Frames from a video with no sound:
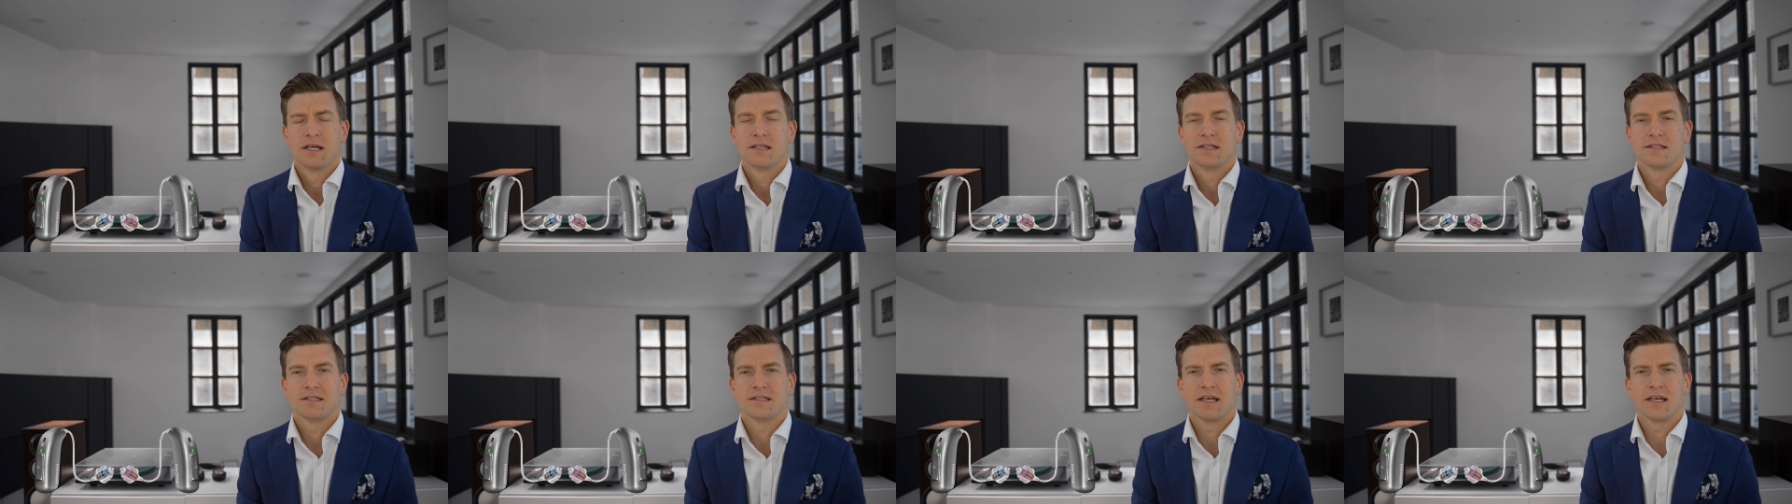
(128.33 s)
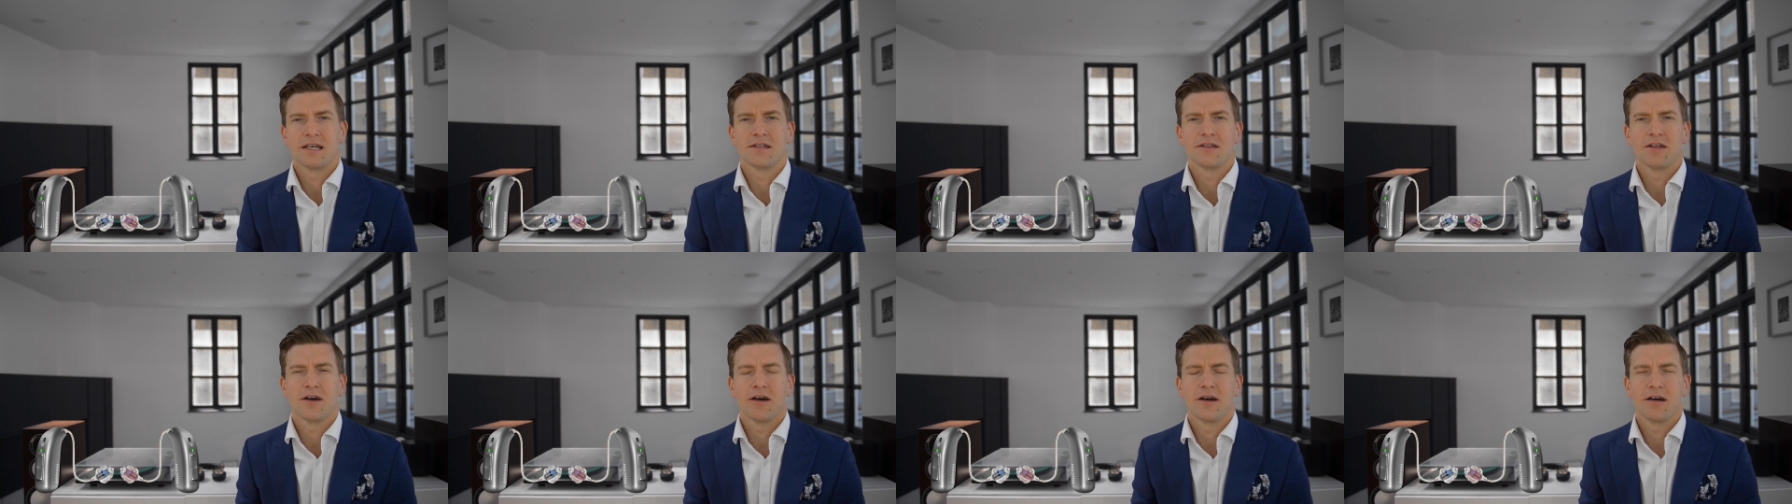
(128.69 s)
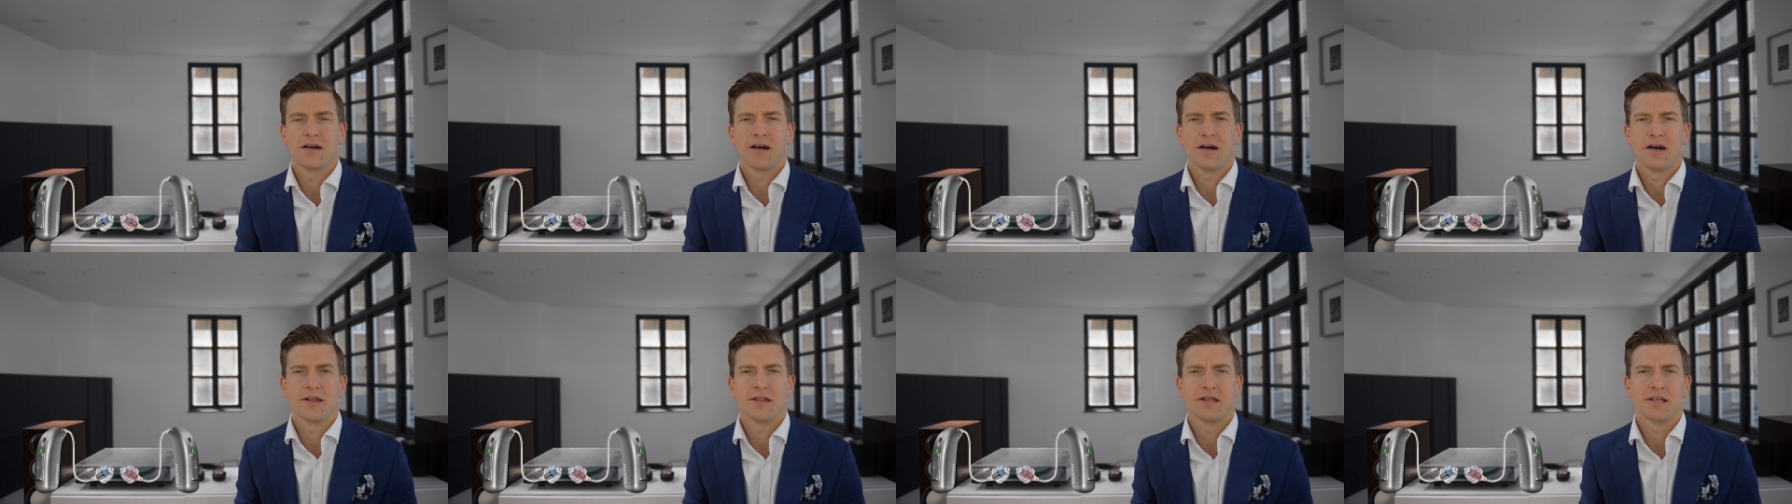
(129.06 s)
Saying that,
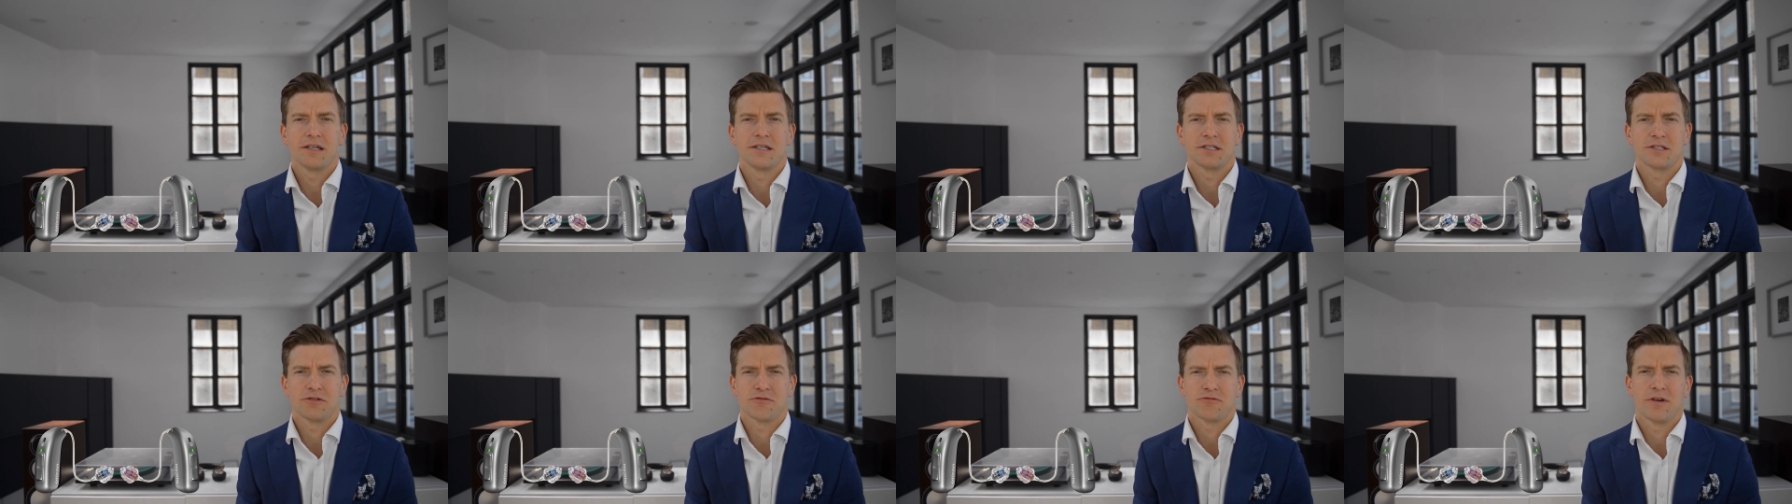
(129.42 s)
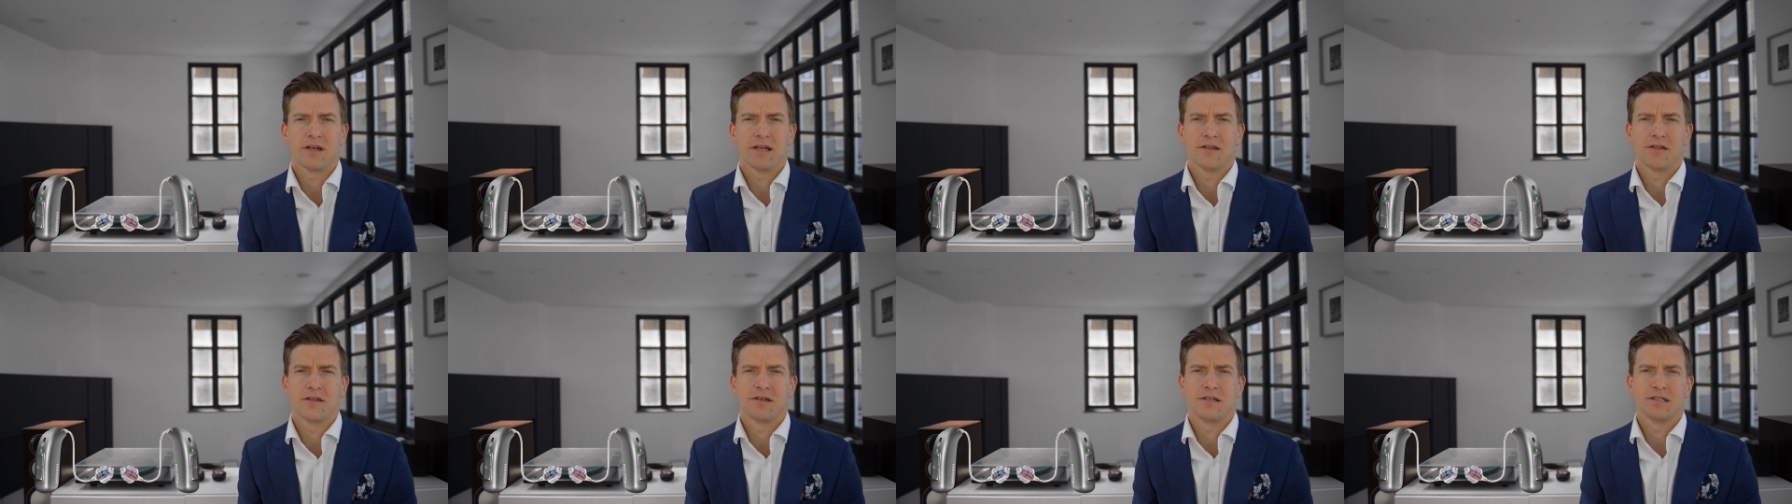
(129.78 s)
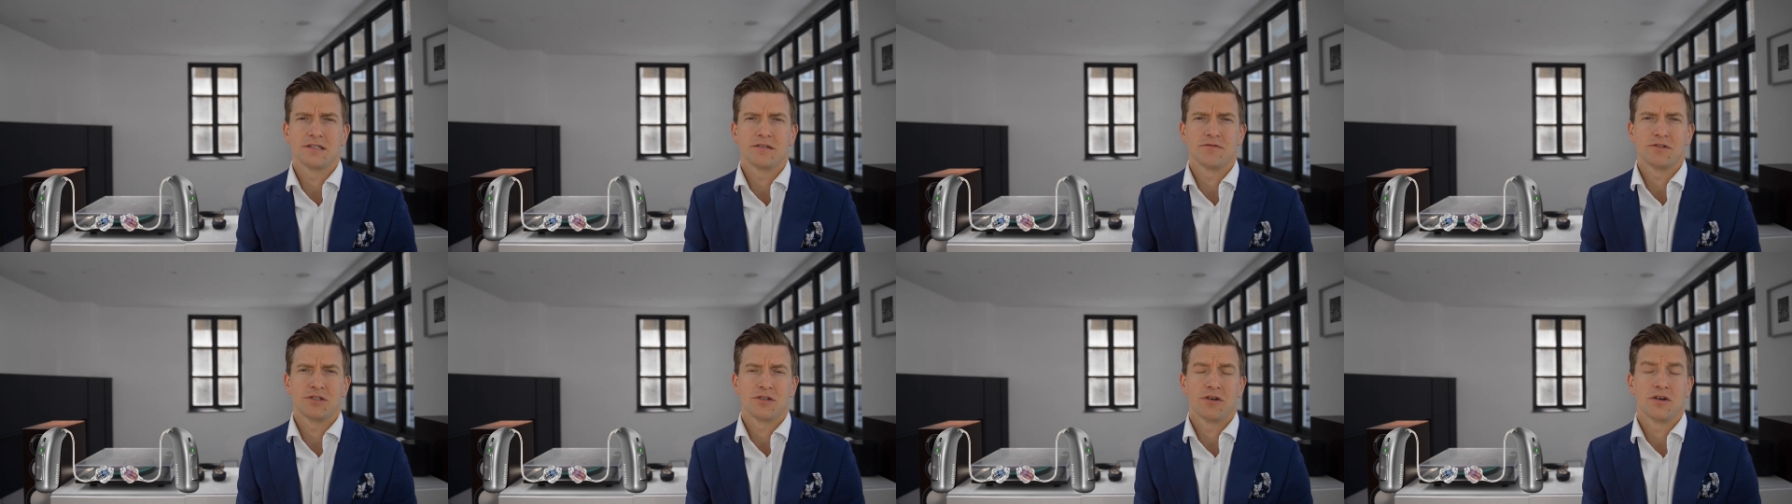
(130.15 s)
I think it's great that it's
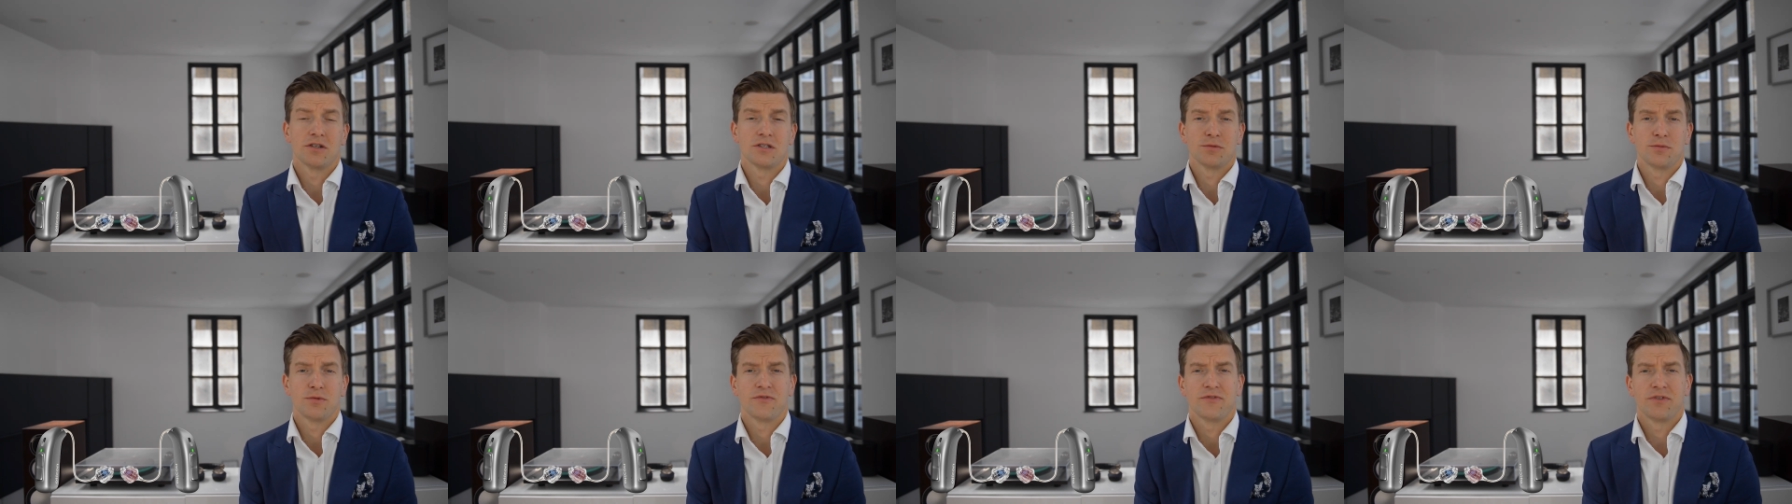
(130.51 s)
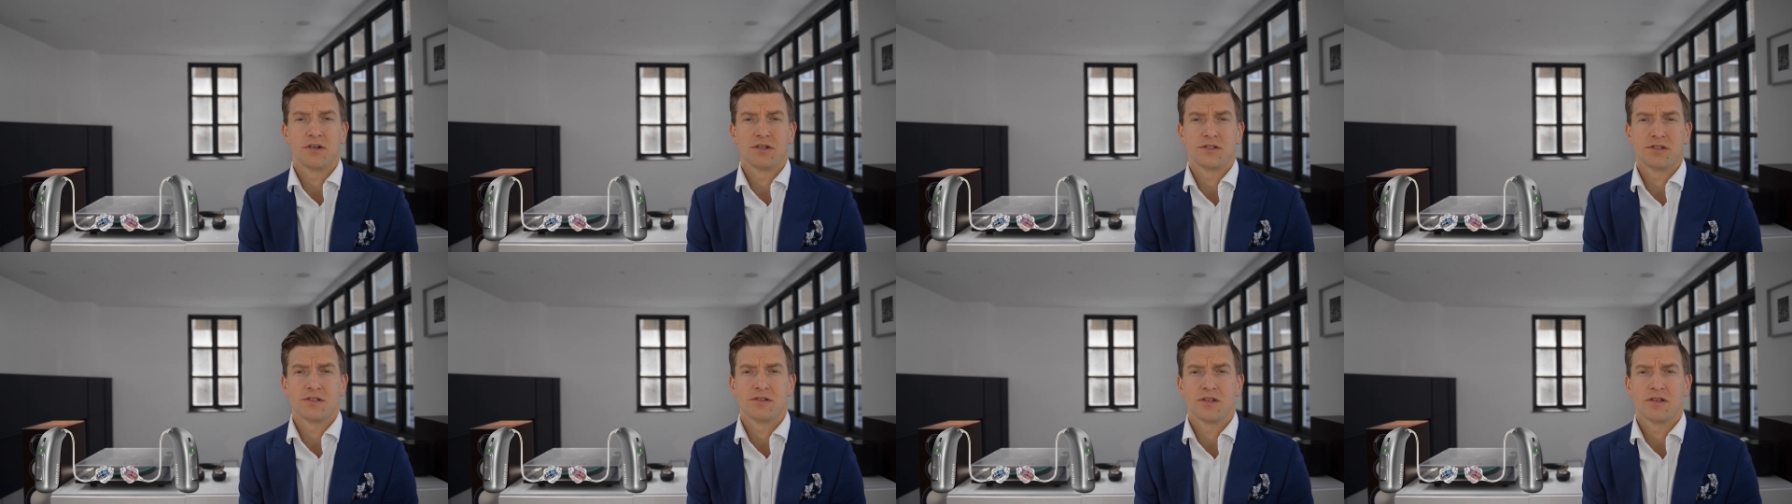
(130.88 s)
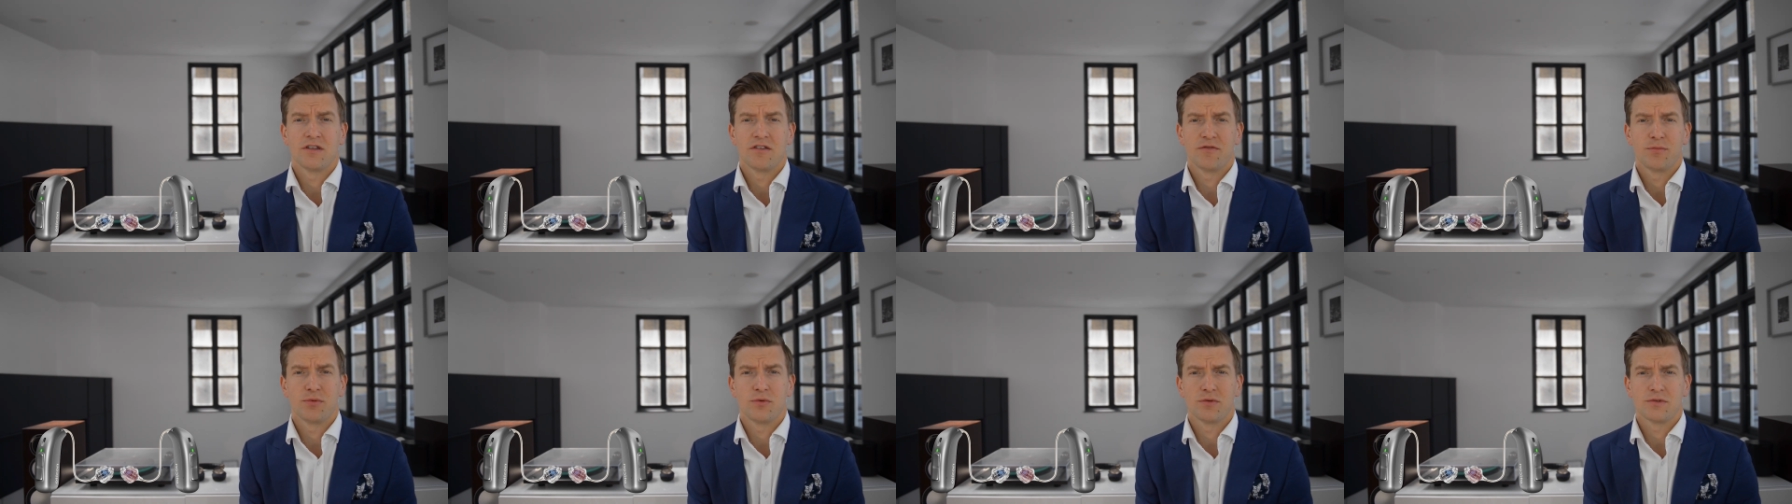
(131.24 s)
a rechargeable version that
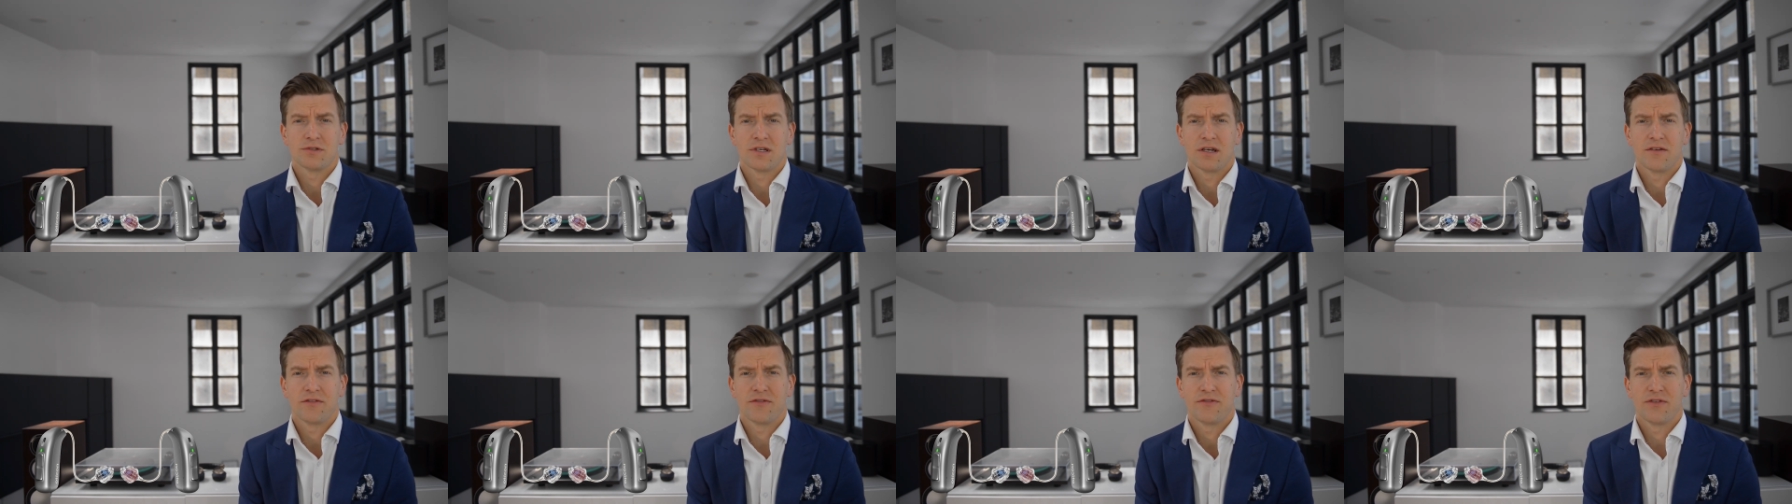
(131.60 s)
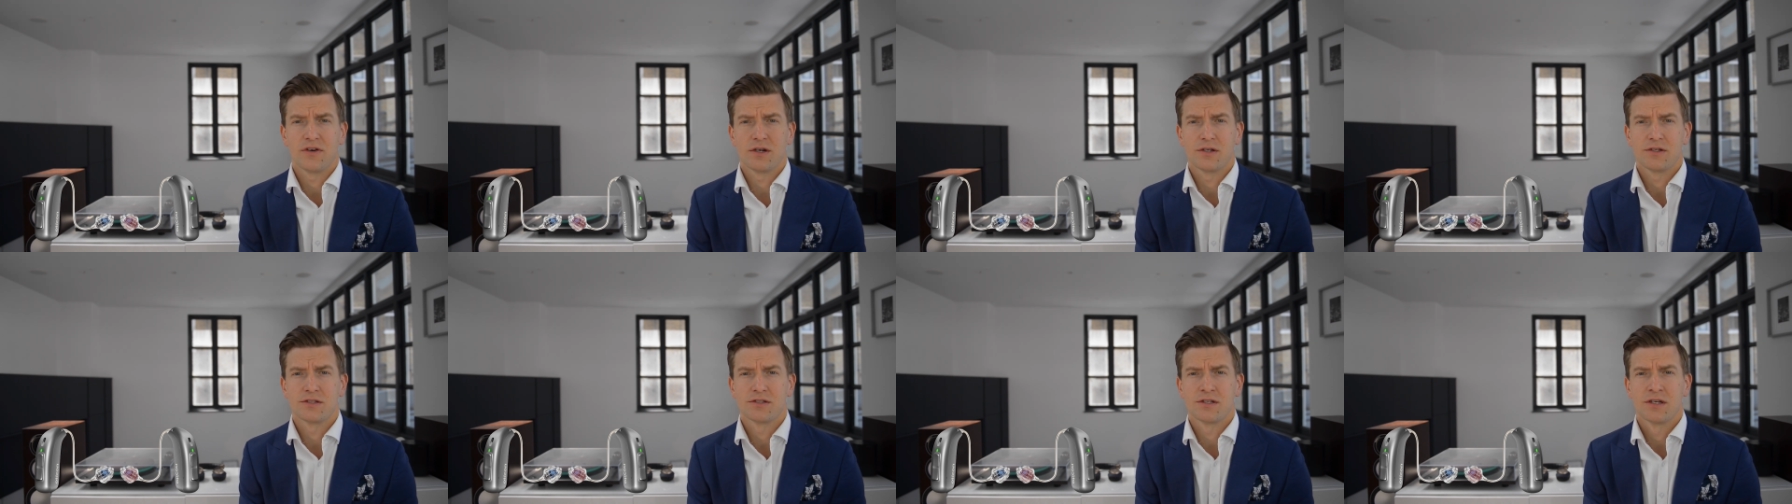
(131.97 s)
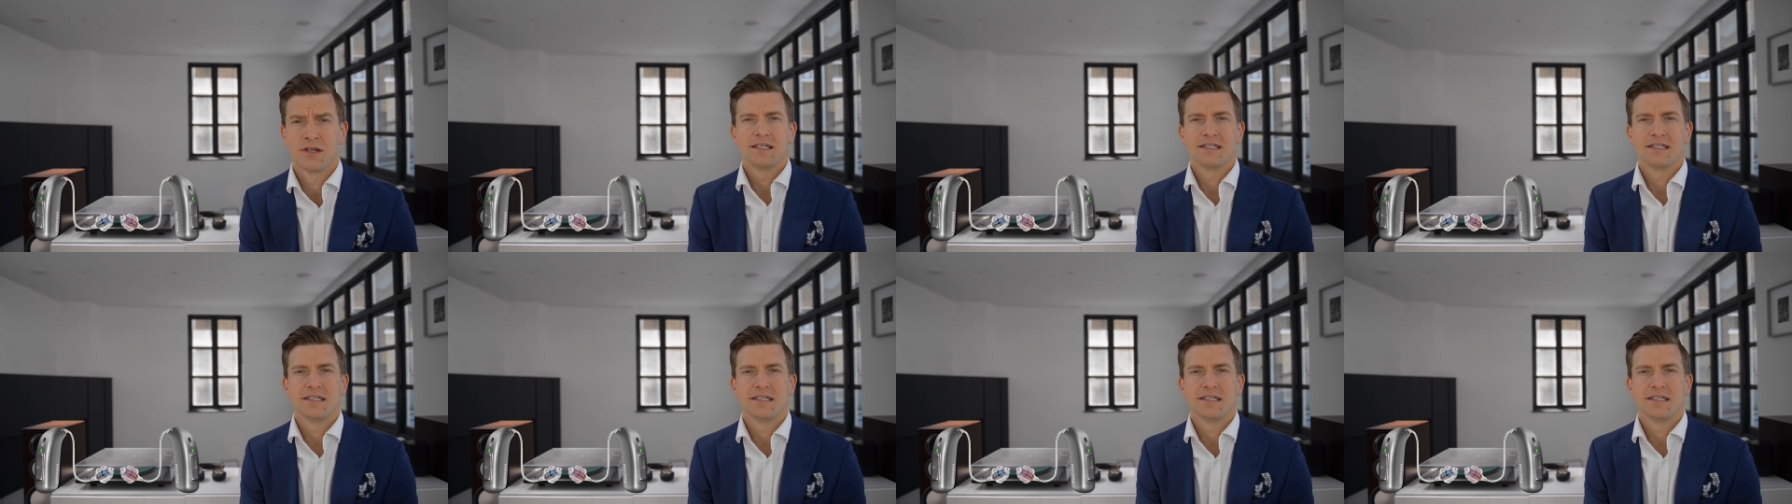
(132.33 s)
they've brought out first.